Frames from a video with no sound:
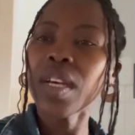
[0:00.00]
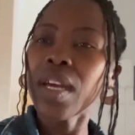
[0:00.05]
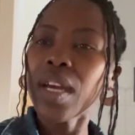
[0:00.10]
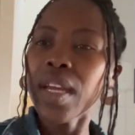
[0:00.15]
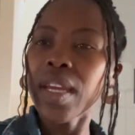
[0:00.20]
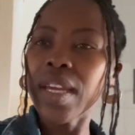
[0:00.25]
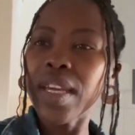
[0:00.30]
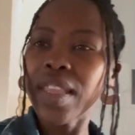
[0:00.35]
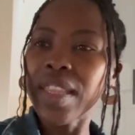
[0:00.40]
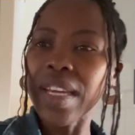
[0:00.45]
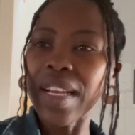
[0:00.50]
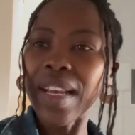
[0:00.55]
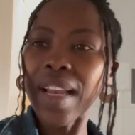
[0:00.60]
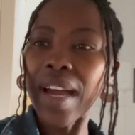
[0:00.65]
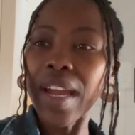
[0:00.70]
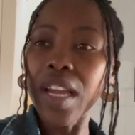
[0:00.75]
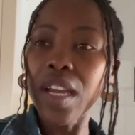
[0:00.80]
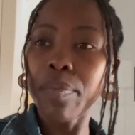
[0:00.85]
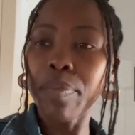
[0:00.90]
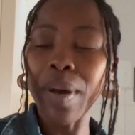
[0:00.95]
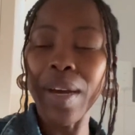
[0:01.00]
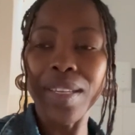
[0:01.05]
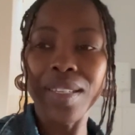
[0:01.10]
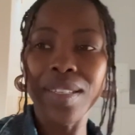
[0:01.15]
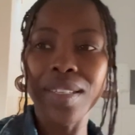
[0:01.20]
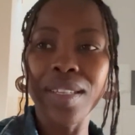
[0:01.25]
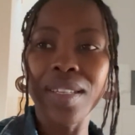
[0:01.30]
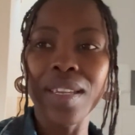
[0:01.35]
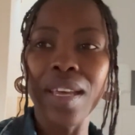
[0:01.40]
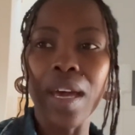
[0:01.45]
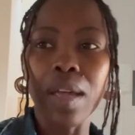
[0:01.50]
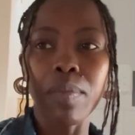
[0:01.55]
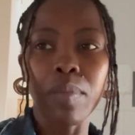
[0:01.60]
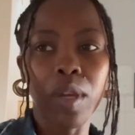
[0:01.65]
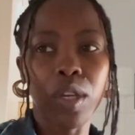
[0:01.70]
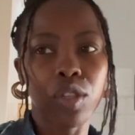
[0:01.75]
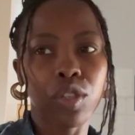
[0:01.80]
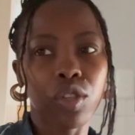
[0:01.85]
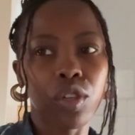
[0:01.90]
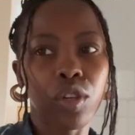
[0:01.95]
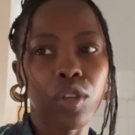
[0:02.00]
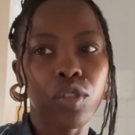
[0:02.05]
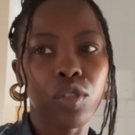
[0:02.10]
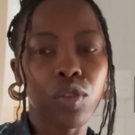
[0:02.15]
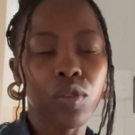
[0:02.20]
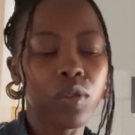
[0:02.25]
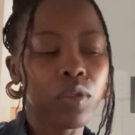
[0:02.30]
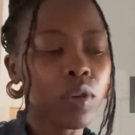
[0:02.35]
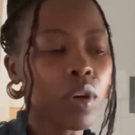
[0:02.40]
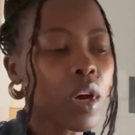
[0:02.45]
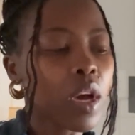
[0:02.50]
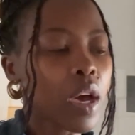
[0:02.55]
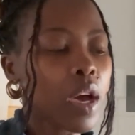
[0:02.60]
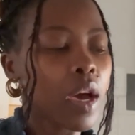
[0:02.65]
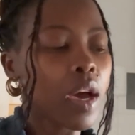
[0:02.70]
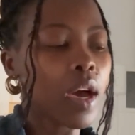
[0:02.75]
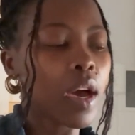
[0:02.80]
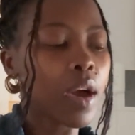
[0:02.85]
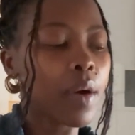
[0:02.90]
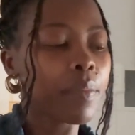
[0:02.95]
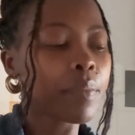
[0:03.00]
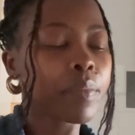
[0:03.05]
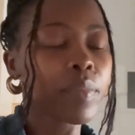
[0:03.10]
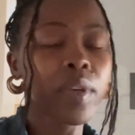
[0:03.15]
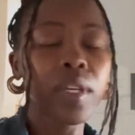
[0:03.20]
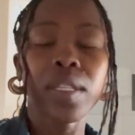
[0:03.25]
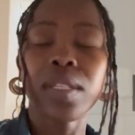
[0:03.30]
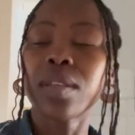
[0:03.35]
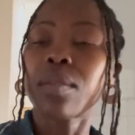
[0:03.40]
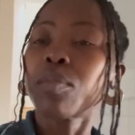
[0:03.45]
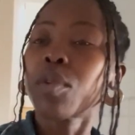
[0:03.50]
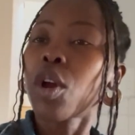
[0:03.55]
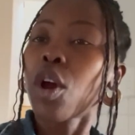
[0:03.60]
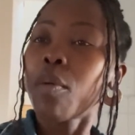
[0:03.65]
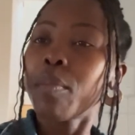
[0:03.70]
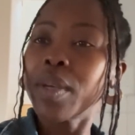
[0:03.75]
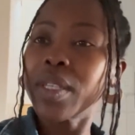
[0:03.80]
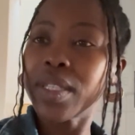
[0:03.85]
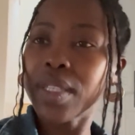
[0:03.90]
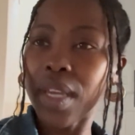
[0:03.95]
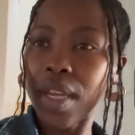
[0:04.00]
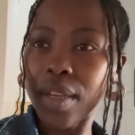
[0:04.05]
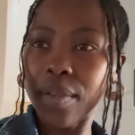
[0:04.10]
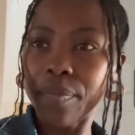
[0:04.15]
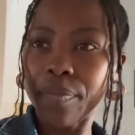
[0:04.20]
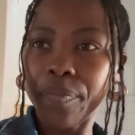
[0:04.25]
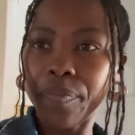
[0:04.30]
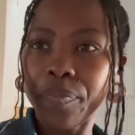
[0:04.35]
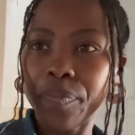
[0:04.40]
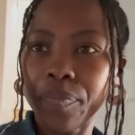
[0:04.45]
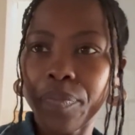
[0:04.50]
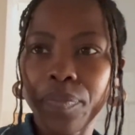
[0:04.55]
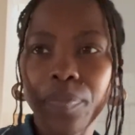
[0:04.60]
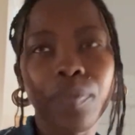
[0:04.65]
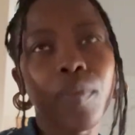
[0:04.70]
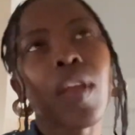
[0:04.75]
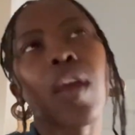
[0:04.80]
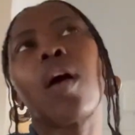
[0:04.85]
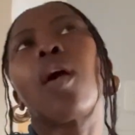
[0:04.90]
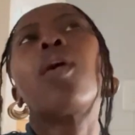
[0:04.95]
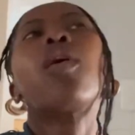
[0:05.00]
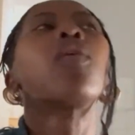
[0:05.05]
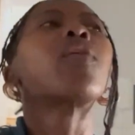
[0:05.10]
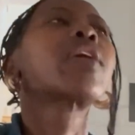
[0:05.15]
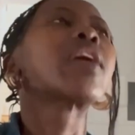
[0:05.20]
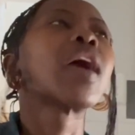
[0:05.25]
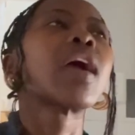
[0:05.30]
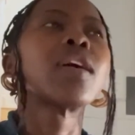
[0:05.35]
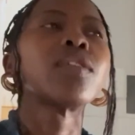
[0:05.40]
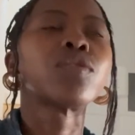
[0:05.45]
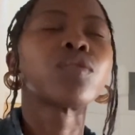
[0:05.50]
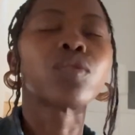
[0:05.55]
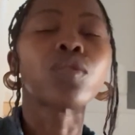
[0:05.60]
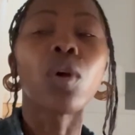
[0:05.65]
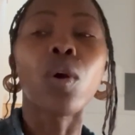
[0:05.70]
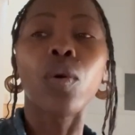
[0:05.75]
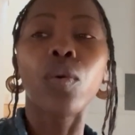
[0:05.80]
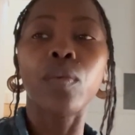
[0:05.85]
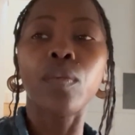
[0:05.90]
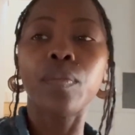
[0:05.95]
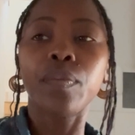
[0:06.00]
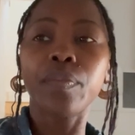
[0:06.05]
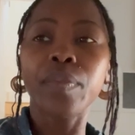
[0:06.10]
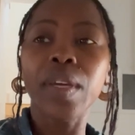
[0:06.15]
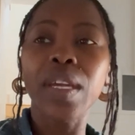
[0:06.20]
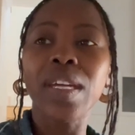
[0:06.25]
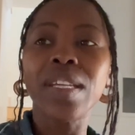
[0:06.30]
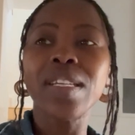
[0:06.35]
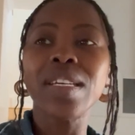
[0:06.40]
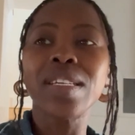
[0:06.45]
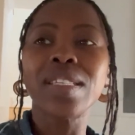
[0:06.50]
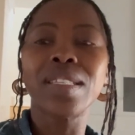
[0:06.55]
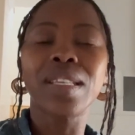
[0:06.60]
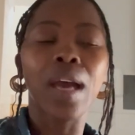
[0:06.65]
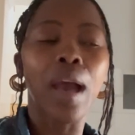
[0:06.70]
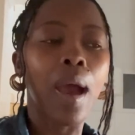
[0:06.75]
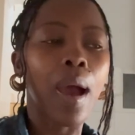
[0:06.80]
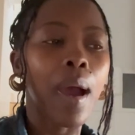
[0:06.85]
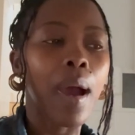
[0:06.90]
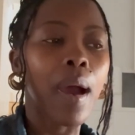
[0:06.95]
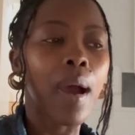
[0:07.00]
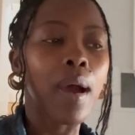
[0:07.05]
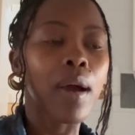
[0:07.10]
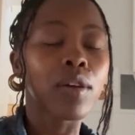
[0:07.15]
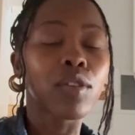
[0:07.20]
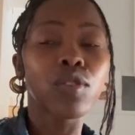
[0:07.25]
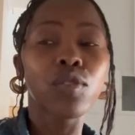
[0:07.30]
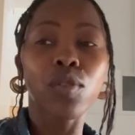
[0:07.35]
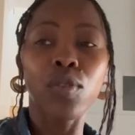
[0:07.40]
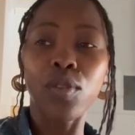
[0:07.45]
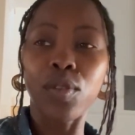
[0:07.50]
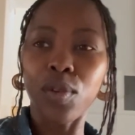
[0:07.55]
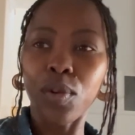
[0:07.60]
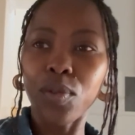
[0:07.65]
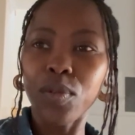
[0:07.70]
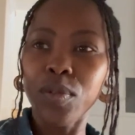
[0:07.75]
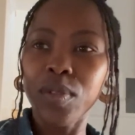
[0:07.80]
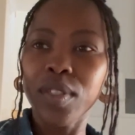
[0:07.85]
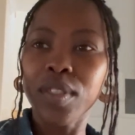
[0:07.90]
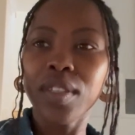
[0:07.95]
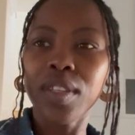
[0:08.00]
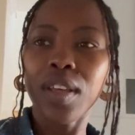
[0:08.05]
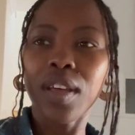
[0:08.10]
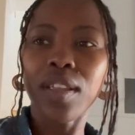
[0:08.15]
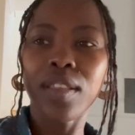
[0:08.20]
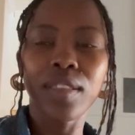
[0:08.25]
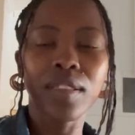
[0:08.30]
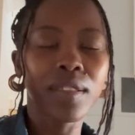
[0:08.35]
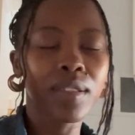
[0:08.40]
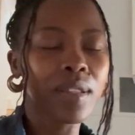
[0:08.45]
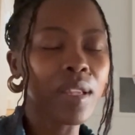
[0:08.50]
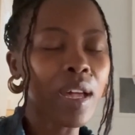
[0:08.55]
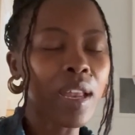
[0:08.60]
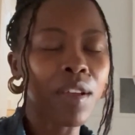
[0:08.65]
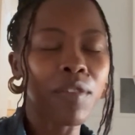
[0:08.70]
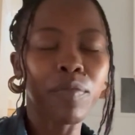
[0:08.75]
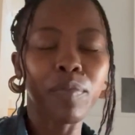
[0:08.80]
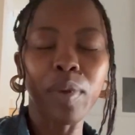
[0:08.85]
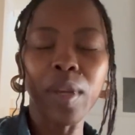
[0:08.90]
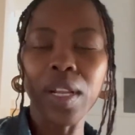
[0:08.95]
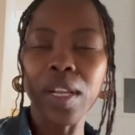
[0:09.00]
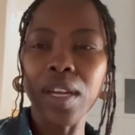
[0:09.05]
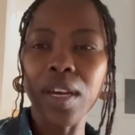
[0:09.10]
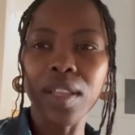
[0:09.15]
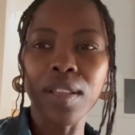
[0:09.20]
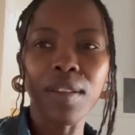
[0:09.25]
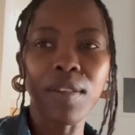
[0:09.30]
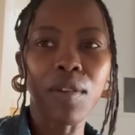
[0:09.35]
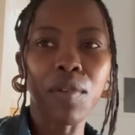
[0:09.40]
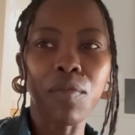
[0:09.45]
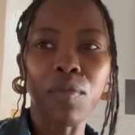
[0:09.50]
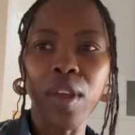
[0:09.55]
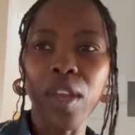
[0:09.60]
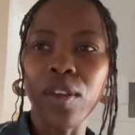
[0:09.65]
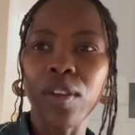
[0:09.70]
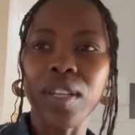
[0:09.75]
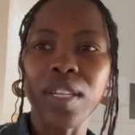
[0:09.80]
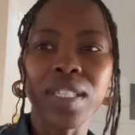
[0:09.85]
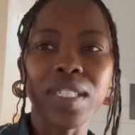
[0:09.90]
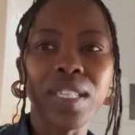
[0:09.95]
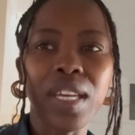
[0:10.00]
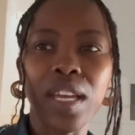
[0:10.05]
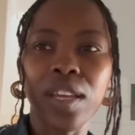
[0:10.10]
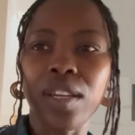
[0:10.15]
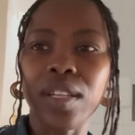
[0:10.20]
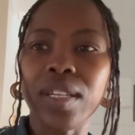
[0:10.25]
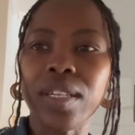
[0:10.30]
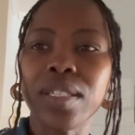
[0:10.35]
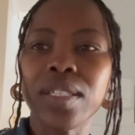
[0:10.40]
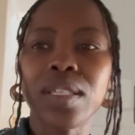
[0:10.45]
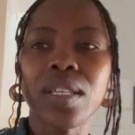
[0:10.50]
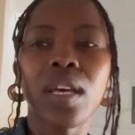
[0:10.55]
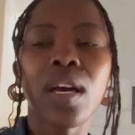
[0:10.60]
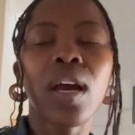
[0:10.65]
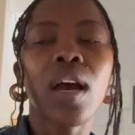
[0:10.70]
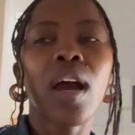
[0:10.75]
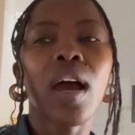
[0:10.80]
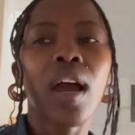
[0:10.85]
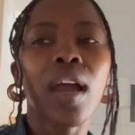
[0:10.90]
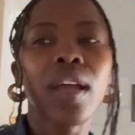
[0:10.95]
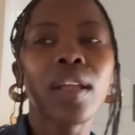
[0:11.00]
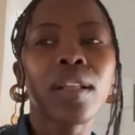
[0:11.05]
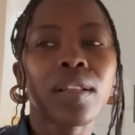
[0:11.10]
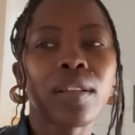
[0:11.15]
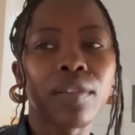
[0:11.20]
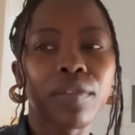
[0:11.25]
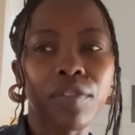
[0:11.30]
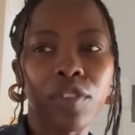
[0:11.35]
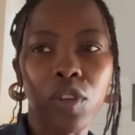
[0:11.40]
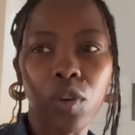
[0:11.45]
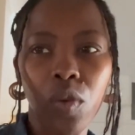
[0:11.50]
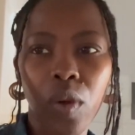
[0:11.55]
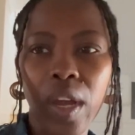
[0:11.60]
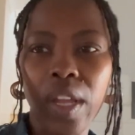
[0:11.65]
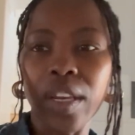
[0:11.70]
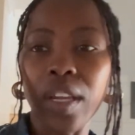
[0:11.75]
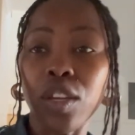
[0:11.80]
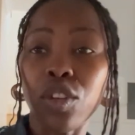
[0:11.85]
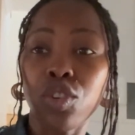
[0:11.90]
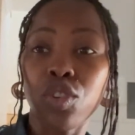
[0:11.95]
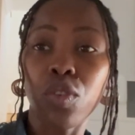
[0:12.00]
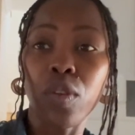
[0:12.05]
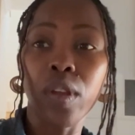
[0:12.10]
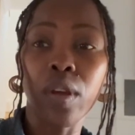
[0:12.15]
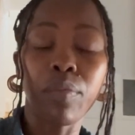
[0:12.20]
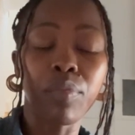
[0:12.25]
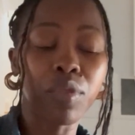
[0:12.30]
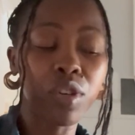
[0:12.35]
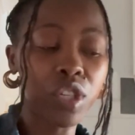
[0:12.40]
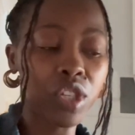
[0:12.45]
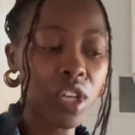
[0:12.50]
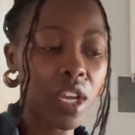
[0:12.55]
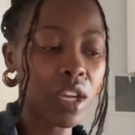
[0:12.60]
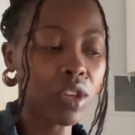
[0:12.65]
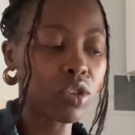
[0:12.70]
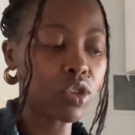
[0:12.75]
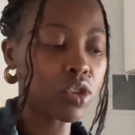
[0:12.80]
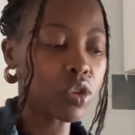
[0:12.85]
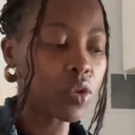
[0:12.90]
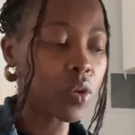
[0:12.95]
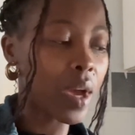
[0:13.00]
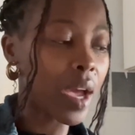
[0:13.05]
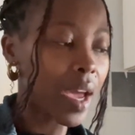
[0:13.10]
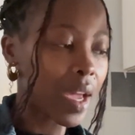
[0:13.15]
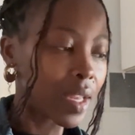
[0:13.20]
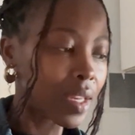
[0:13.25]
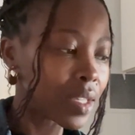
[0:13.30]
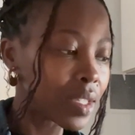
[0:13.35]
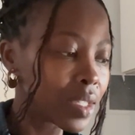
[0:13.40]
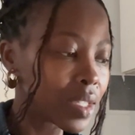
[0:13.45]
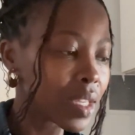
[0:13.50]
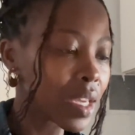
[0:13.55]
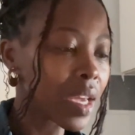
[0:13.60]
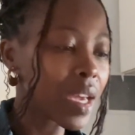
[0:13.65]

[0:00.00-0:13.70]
hit that like button, and make sure you do get some comments in. Okay, so it is to those that have been here that are regular regulars. I love you and I truly appreciate you. And